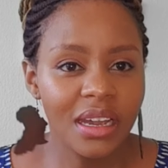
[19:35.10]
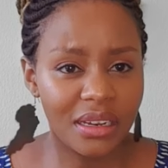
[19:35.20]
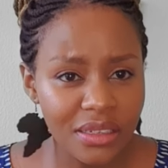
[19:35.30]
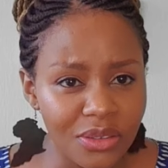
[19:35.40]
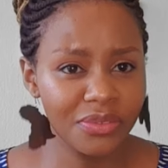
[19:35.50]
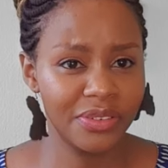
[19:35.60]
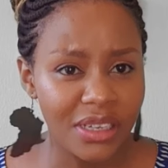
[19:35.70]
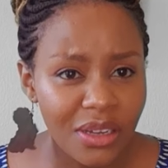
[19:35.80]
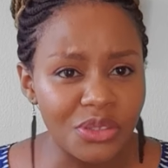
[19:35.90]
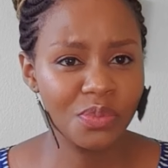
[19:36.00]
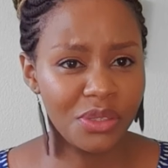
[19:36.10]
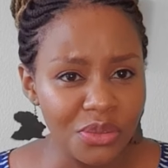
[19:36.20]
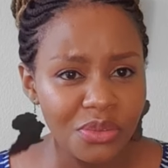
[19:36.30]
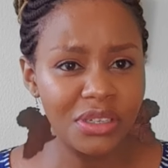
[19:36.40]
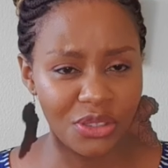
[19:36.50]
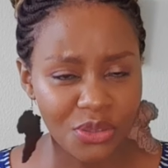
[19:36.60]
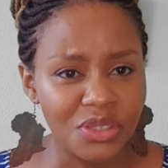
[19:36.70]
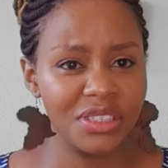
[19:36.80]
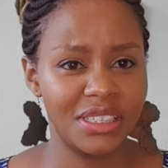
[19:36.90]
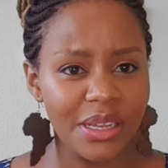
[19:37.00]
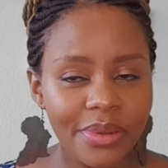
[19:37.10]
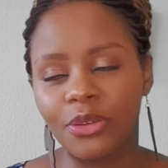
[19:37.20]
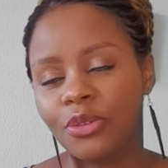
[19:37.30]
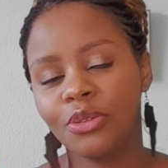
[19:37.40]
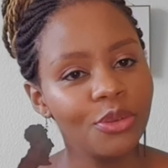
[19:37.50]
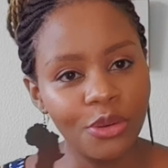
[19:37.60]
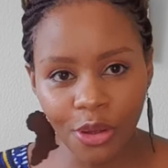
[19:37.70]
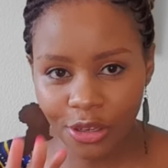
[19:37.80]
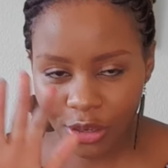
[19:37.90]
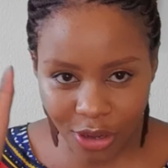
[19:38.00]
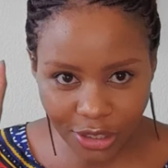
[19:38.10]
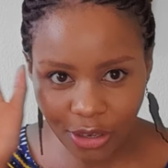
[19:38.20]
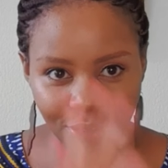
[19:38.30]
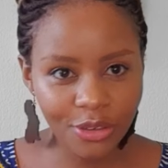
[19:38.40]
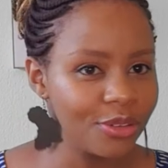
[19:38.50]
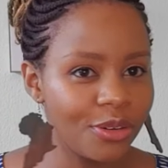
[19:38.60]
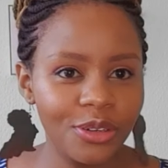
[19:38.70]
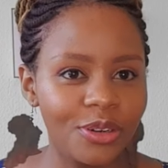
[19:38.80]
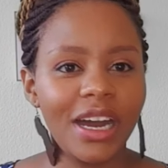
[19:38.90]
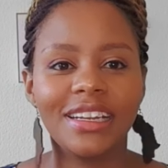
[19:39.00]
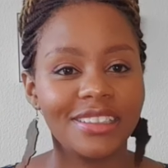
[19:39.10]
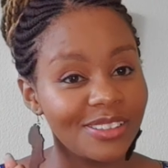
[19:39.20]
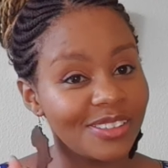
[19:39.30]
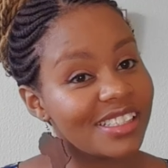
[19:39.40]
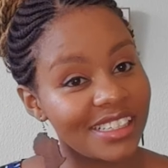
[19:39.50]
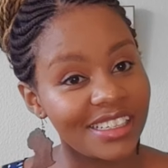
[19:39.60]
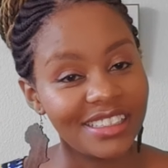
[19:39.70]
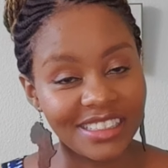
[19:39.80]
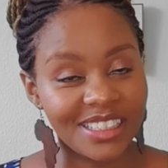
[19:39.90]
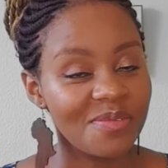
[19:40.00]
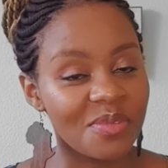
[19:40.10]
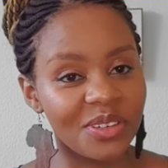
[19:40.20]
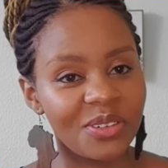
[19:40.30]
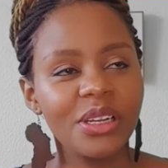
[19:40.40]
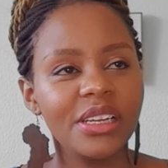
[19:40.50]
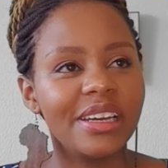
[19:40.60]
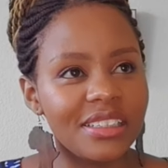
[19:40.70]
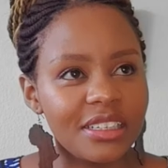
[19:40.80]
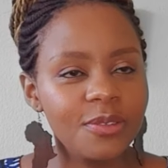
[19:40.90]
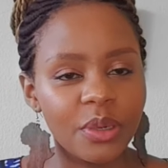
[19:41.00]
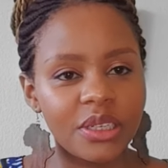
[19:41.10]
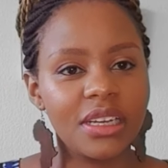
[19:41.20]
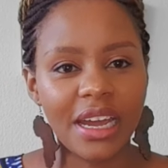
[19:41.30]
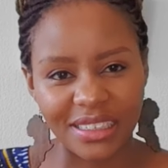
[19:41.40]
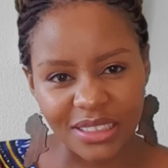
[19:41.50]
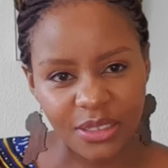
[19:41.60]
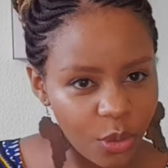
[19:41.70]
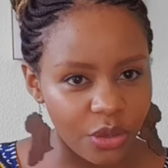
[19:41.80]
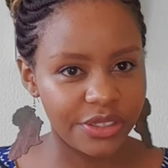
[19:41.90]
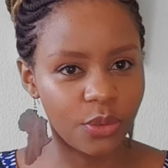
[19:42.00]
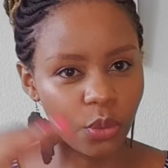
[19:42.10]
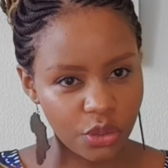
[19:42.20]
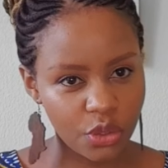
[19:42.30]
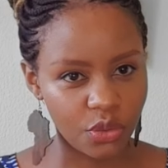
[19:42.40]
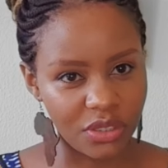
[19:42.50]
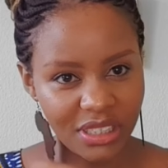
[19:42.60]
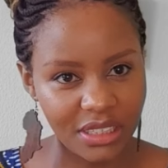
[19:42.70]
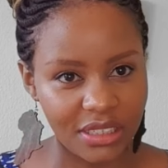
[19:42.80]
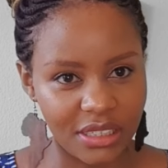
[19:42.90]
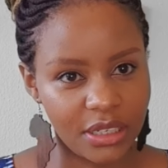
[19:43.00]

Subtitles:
I did not find Ausbildung and it was December. No, I did not say December. Well, I did, but I did not also did.